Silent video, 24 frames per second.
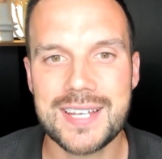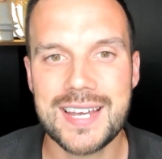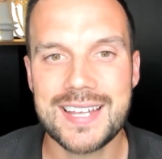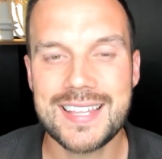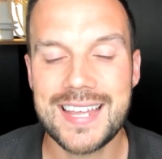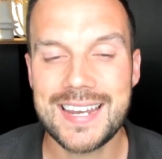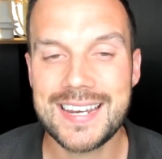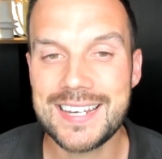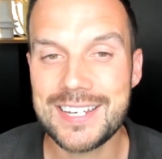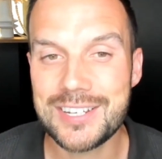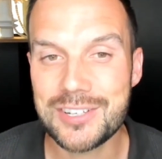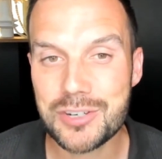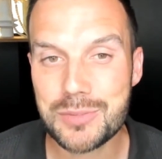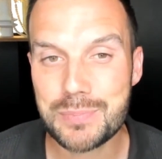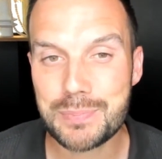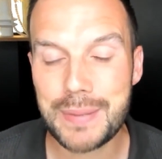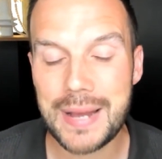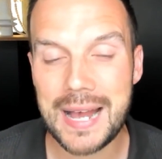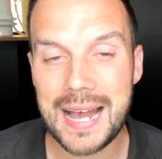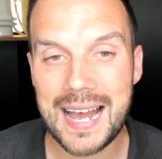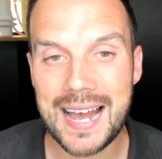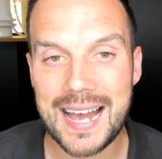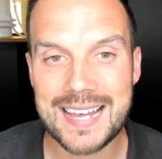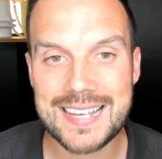And then he just
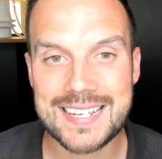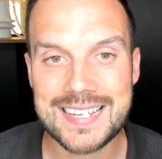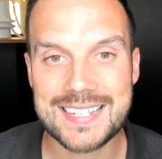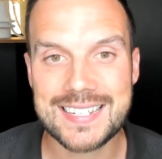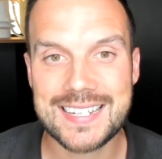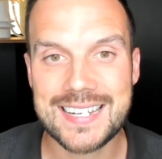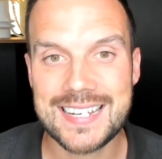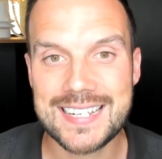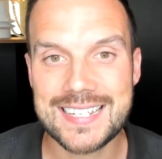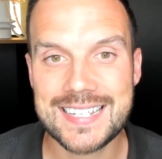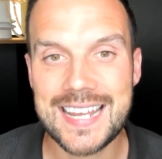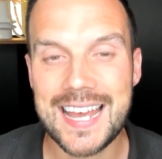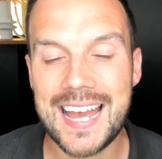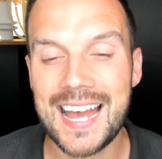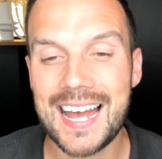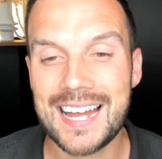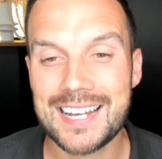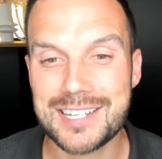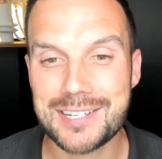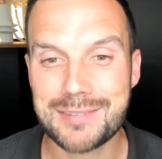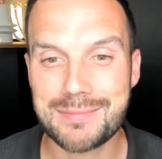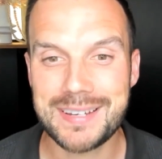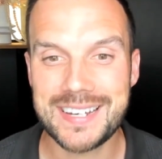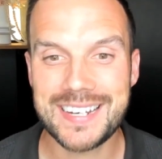passed his card
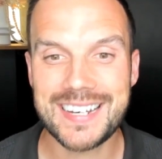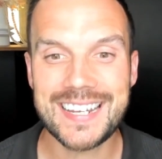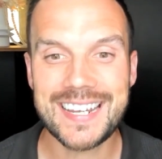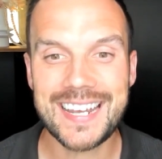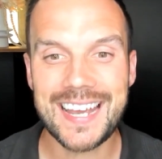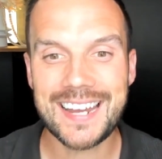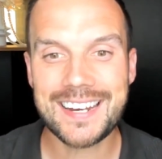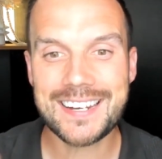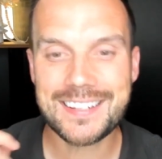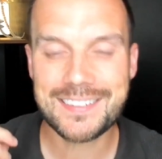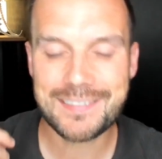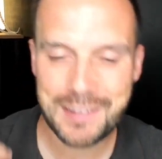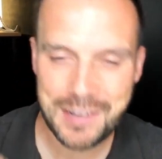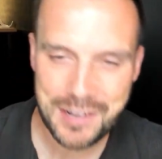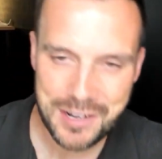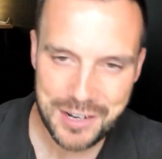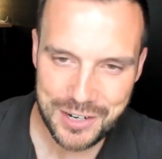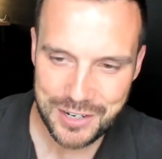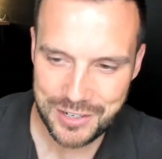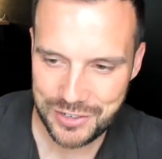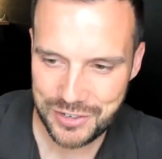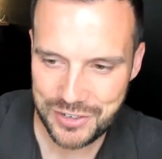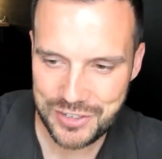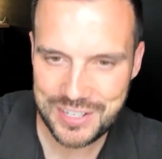to me and he kind of
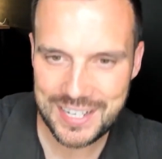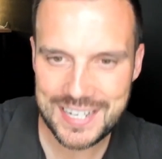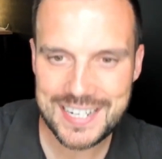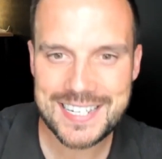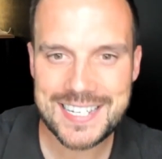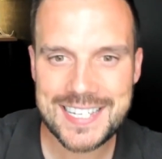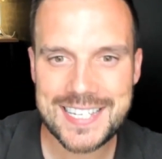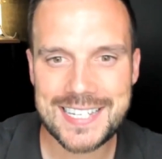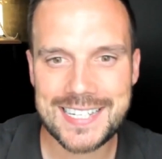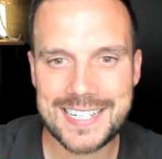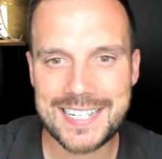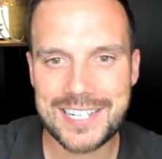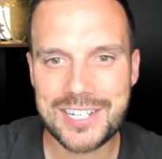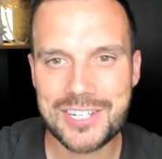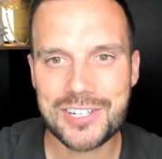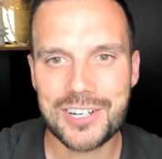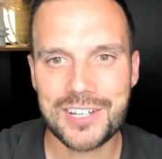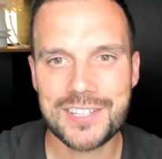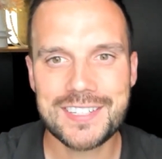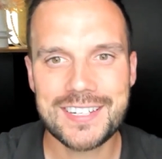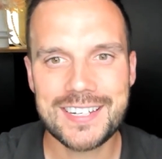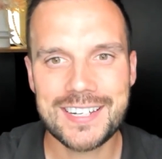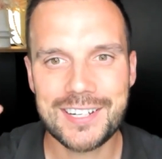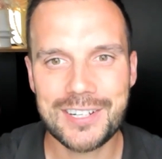just like
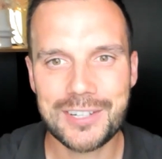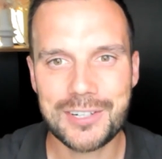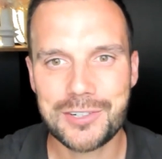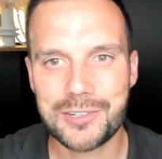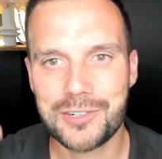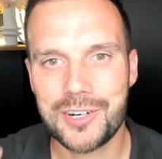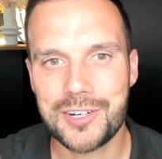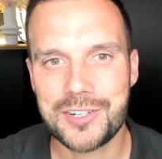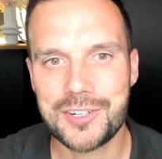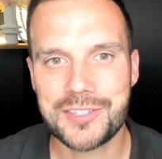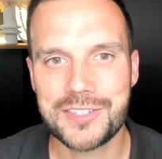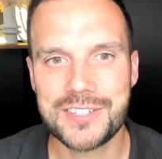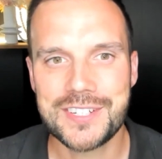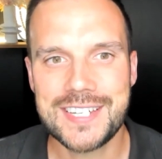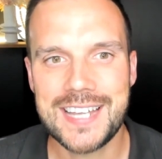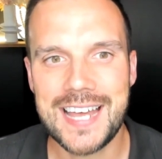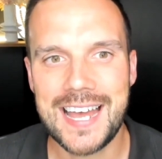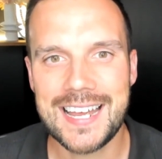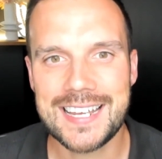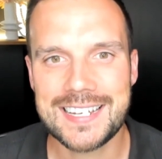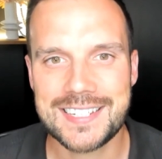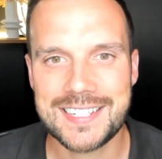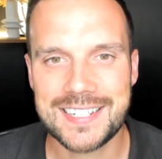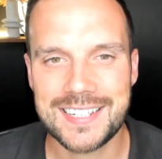slingshotted it across the
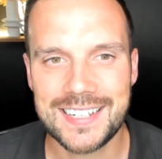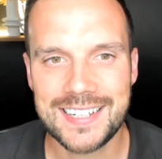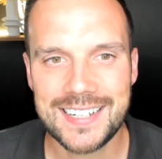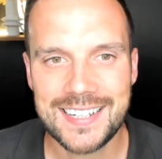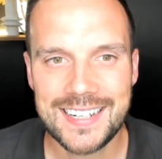desk.